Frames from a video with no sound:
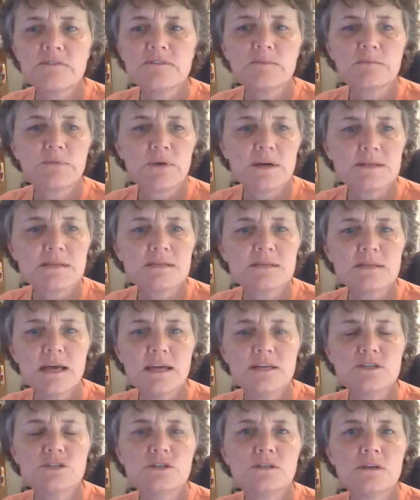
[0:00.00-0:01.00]
of the
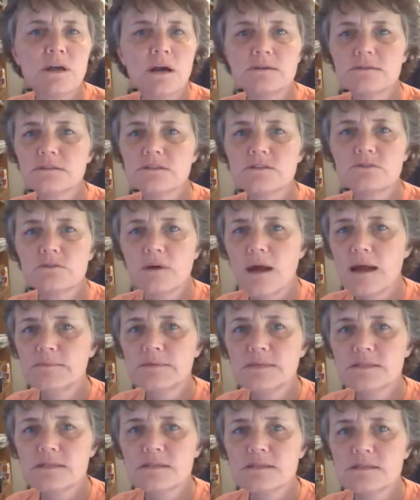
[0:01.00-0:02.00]
presentation are
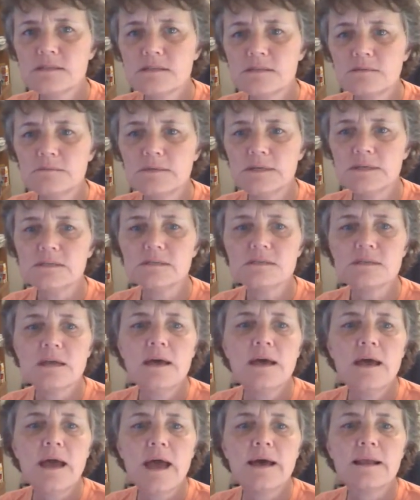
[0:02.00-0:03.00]
described in the syllabus,
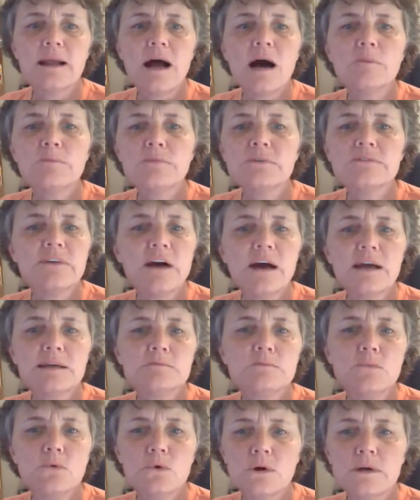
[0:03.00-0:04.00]
and I'll
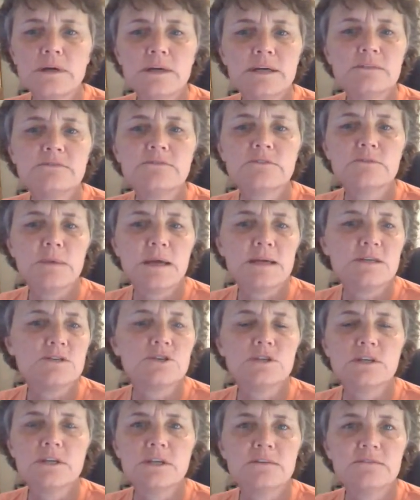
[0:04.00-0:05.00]
provide more
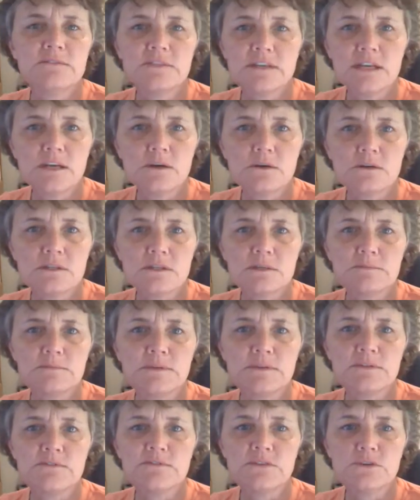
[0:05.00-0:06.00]
information in a video
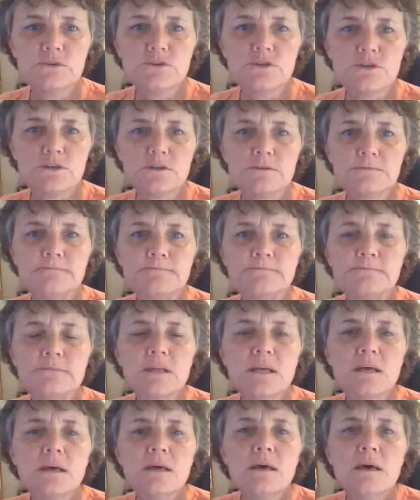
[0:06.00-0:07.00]
clip in the future.
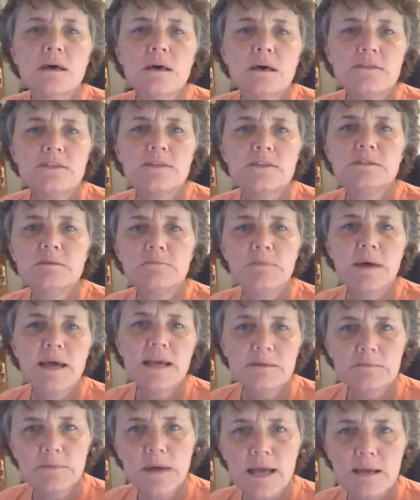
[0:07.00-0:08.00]
The
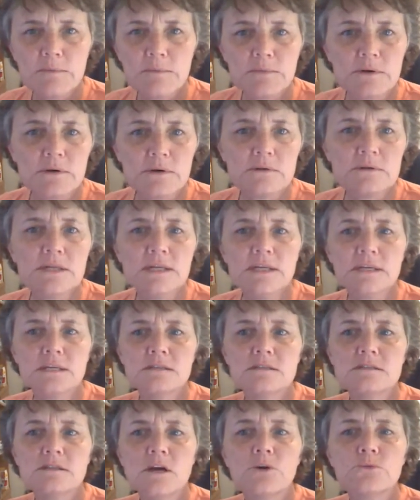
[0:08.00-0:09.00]
debate paper
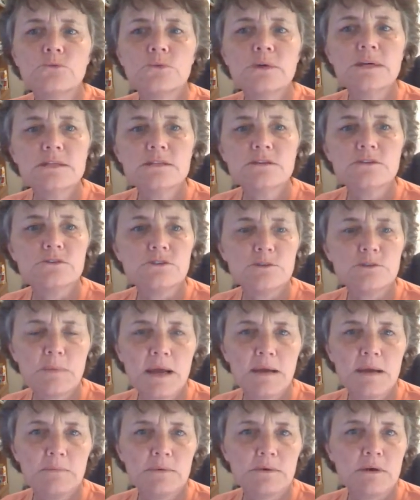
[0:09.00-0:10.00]
is a research
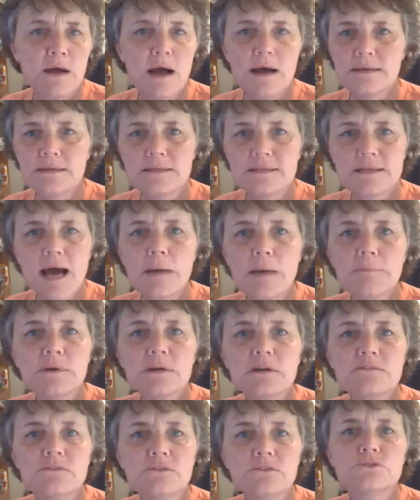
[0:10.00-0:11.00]
paper on a
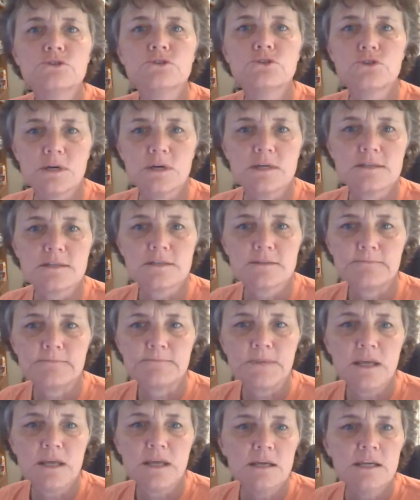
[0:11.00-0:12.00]
topic of your choice.
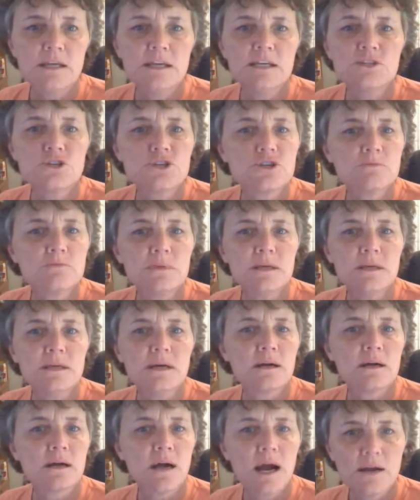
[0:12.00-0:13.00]
It should be
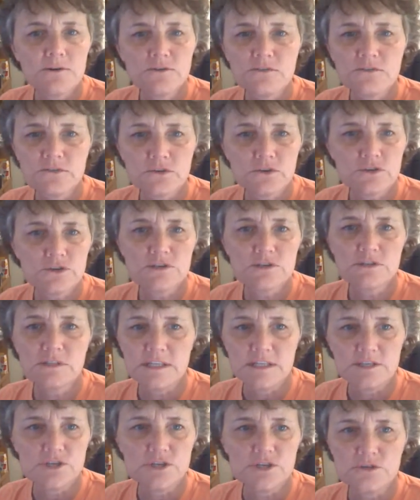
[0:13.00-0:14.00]
a controversial
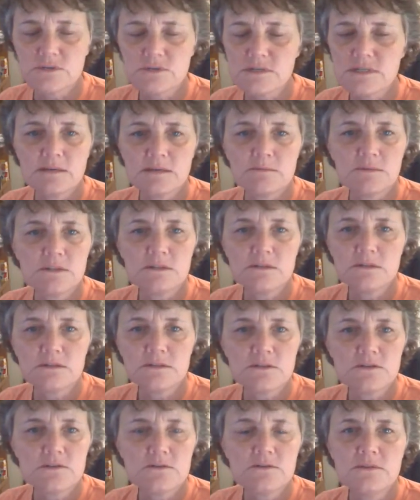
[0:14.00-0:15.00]
issue similar
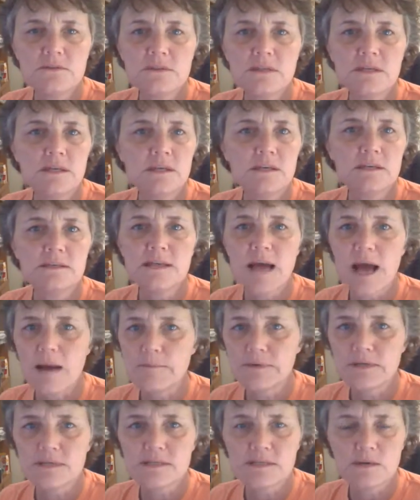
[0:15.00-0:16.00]
to the
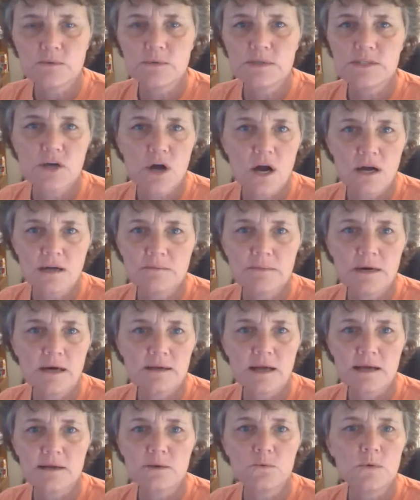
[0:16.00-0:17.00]
topics that we talk
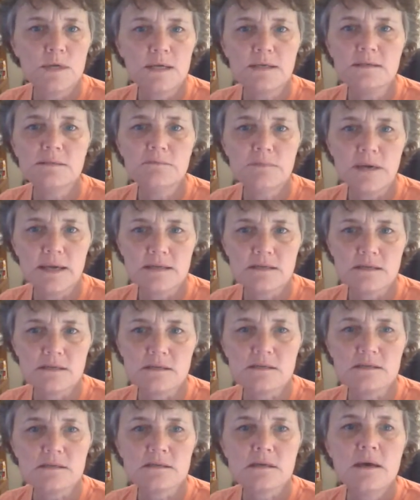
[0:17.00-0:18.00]
about on a weekly
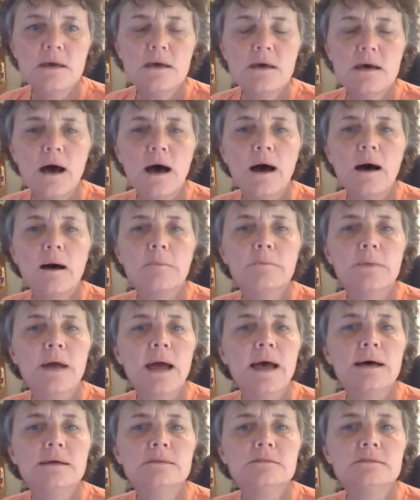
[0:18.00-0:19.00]
basis,
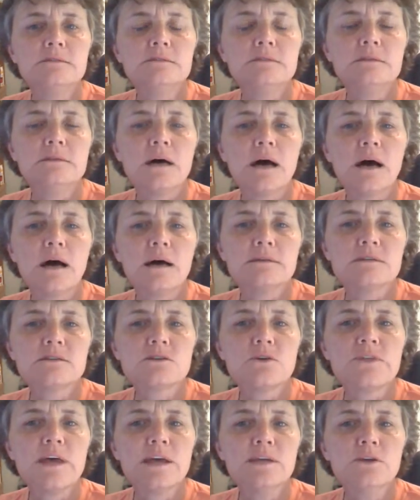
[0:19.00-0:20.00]

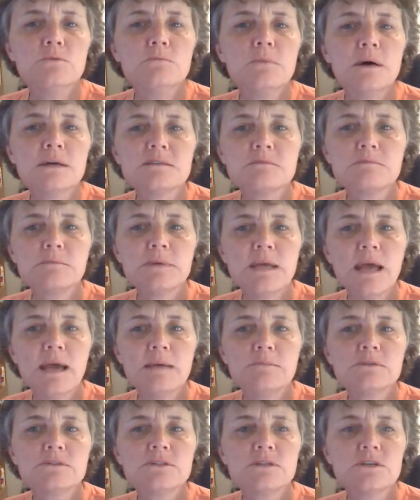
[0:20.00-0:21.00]
so that you must be
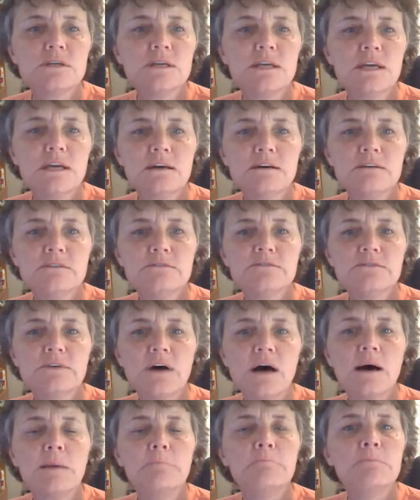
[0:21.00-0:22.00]
able to give
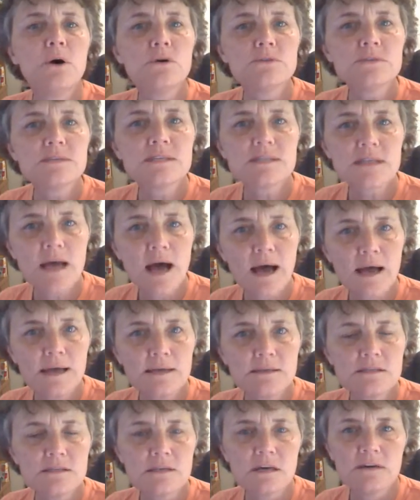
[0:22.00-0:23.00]
both
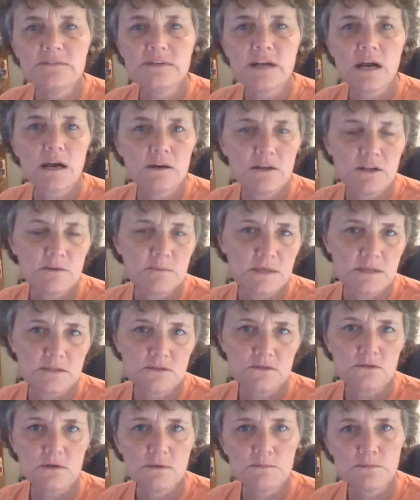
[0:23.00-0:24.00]
sides of an
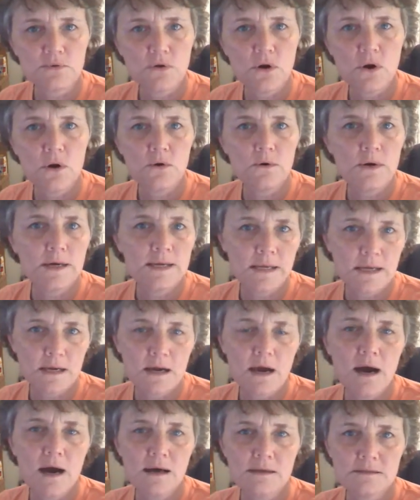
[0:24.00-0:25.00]
argument, or a pro and a
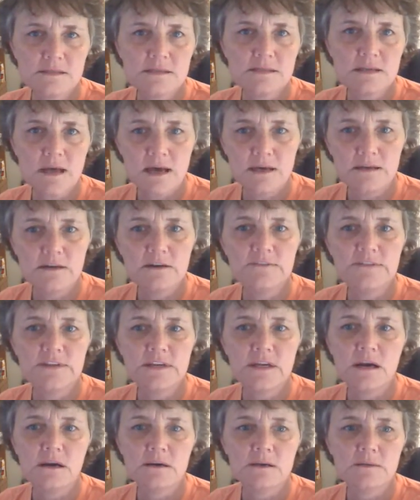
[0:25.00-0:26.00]
con side of
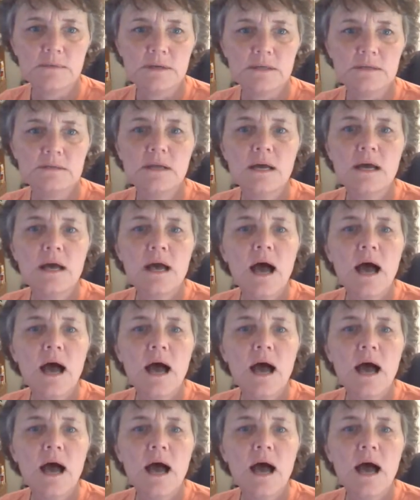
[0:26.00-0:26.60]
the argument.